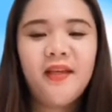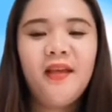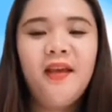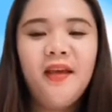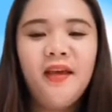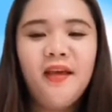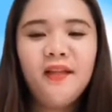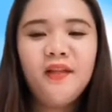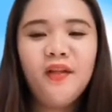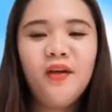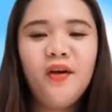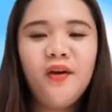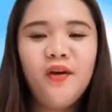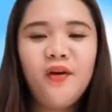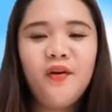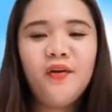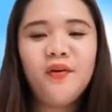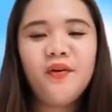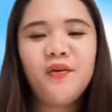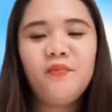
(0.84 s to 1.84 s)

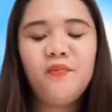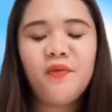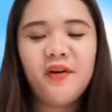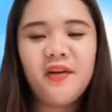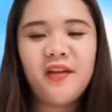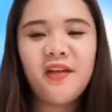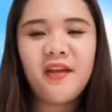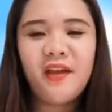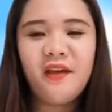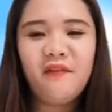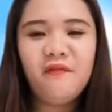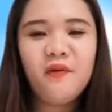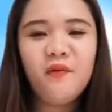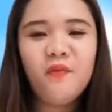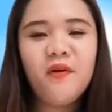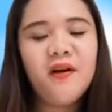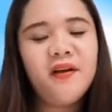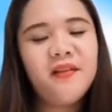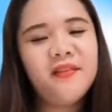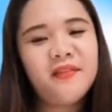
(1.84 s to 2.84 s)
Hello, good morning
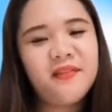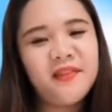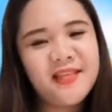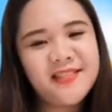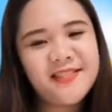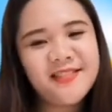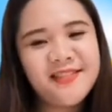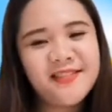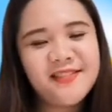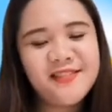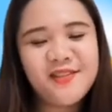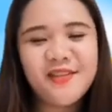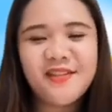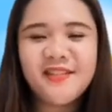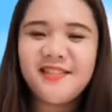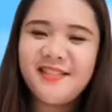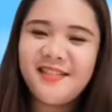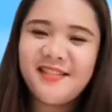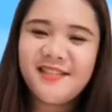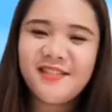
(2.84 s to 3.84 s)
everyone. This is
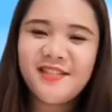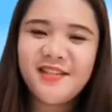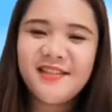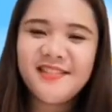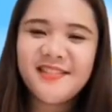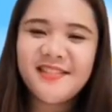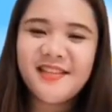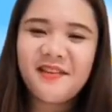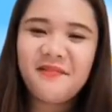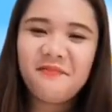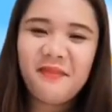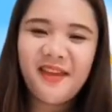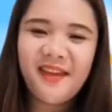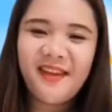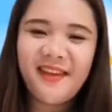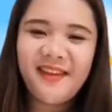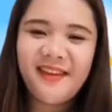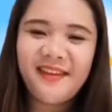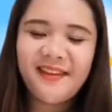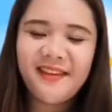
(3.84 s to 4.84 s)
your teacher
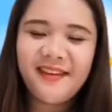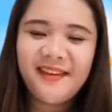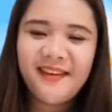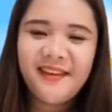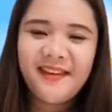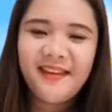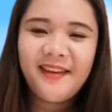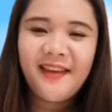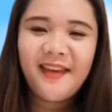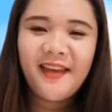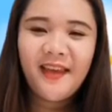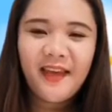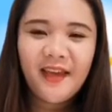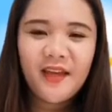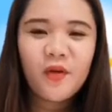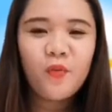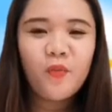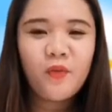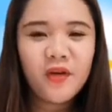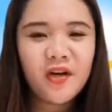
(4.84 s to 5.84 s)
Sunmay,
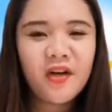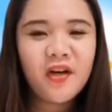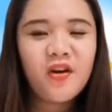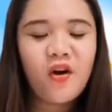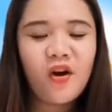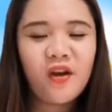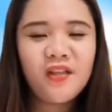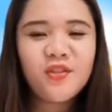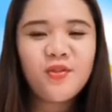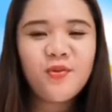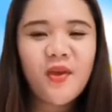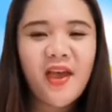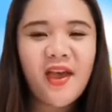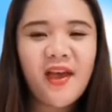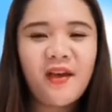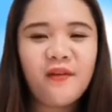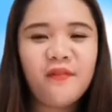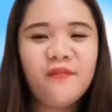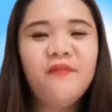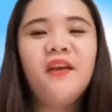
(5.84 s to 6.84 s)
and we are going to
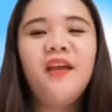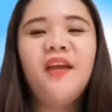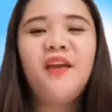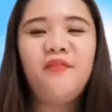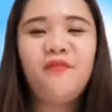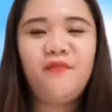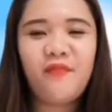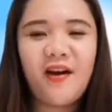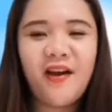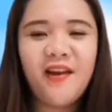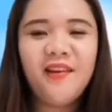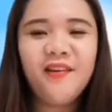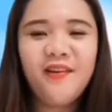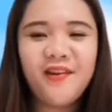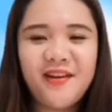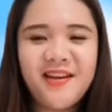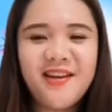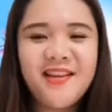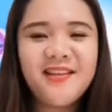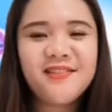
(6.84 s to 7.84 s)
have a fun
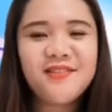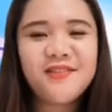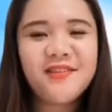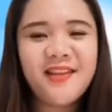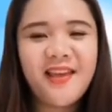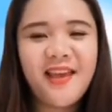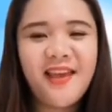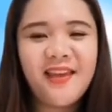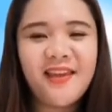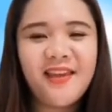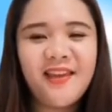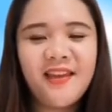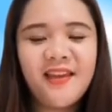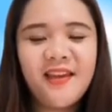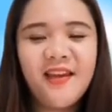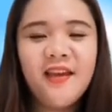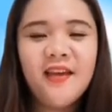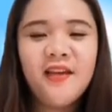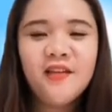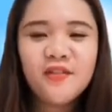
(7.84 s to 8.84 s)
learning today.
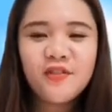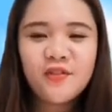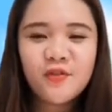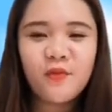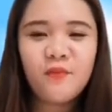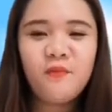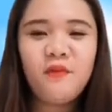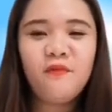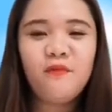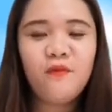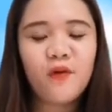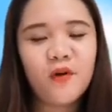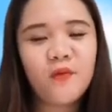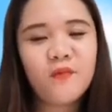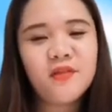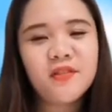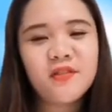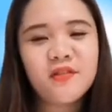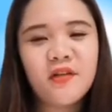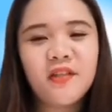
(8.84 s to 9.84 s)
So before
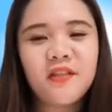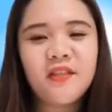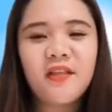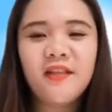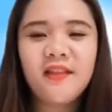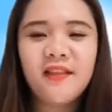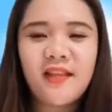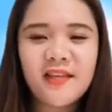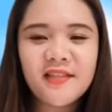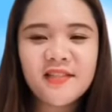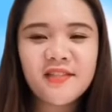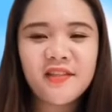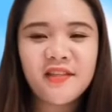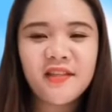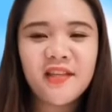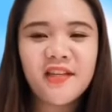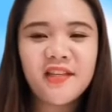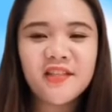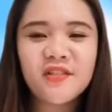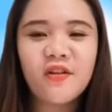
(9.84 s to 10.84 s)
we start our lesson,
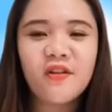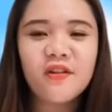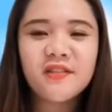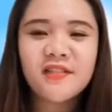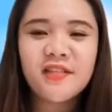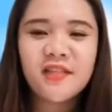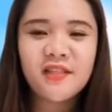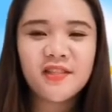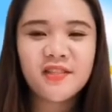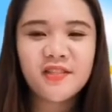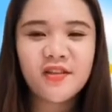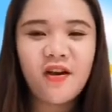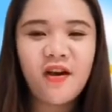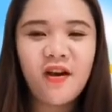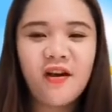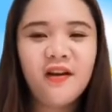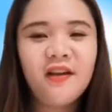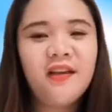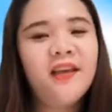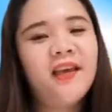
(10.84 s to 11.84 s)
let us all sing the
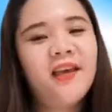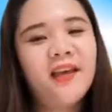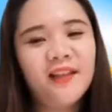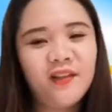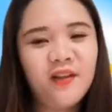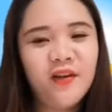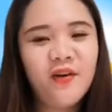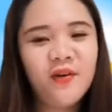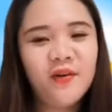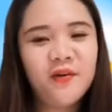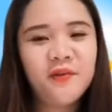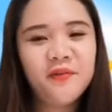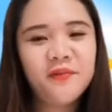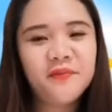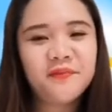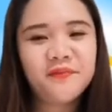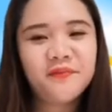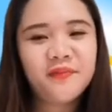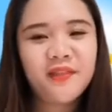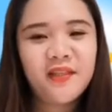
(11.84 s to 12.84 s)
song, Hello.
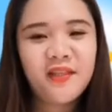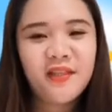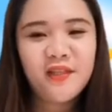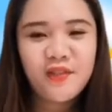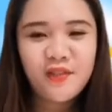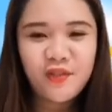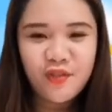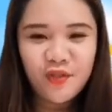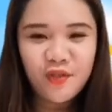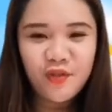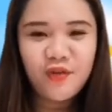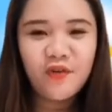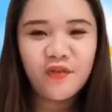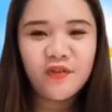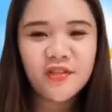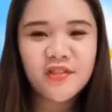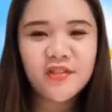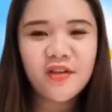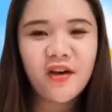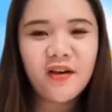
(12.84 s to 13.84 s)
Do you know
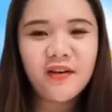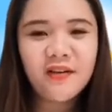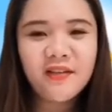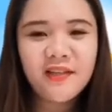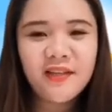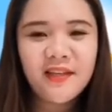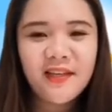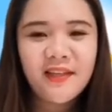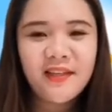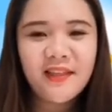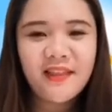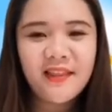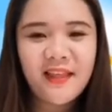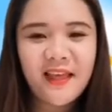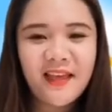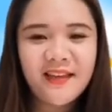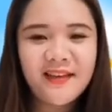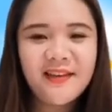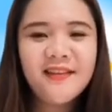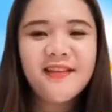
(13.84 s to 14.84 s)
the song?
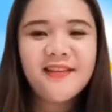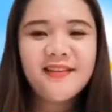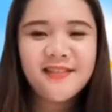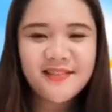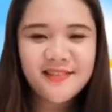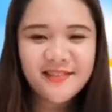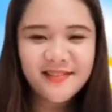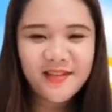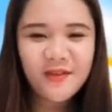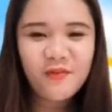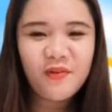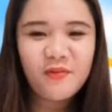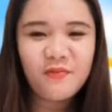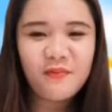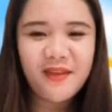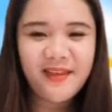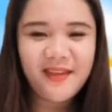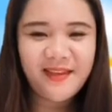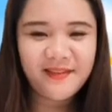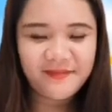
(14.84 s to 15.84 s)
Then sing with
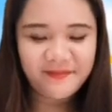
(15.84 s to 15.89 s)
me.